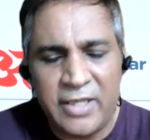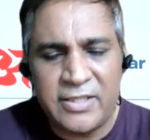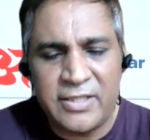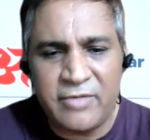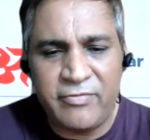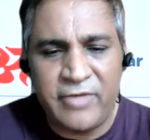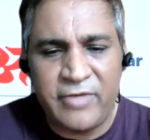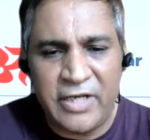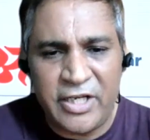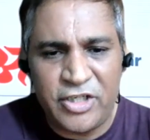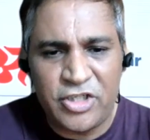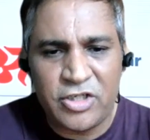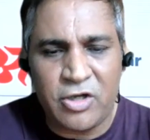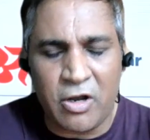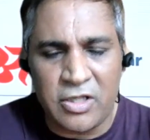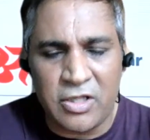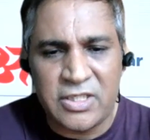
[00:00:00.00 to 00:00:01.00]
as a village
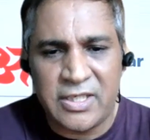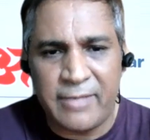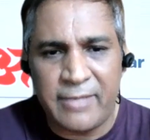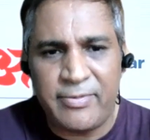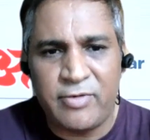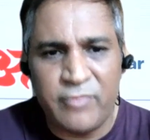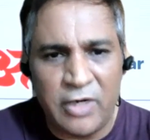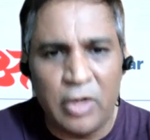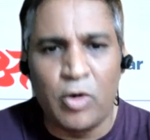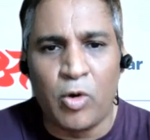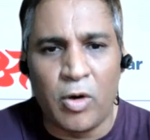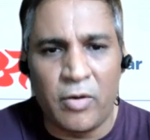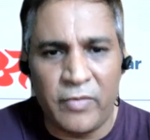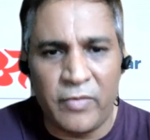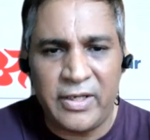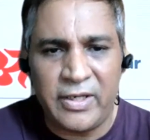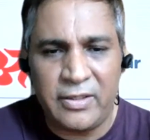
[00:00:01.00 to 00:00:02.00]
concept will
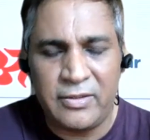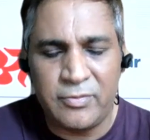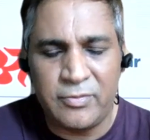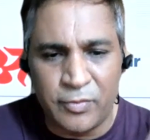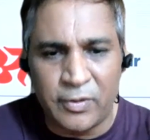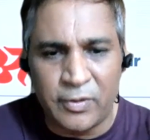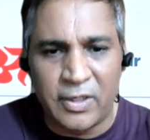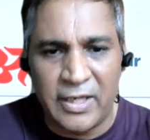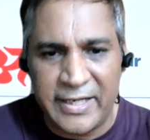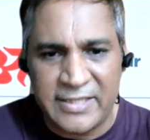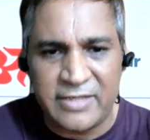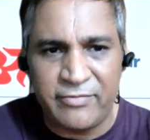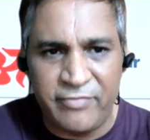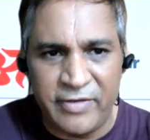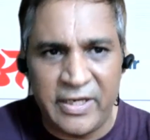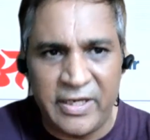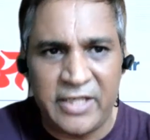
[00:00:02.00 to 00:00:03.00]
go away. World as a
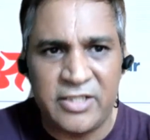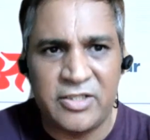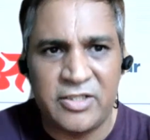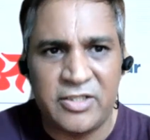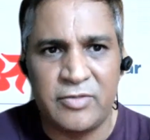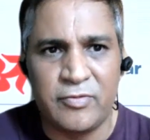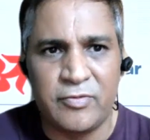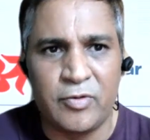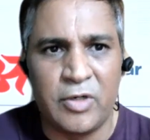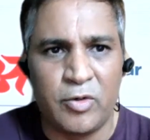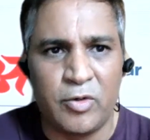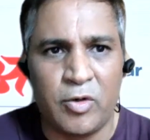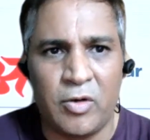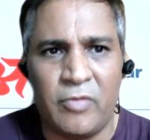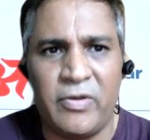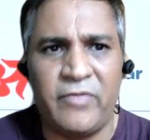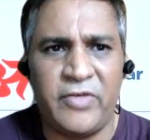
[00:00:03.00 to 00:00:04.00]
village will
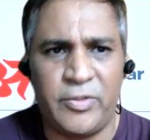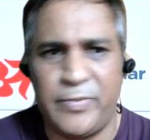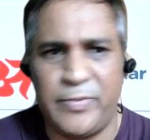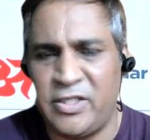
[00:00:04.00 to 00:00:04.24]
go away, which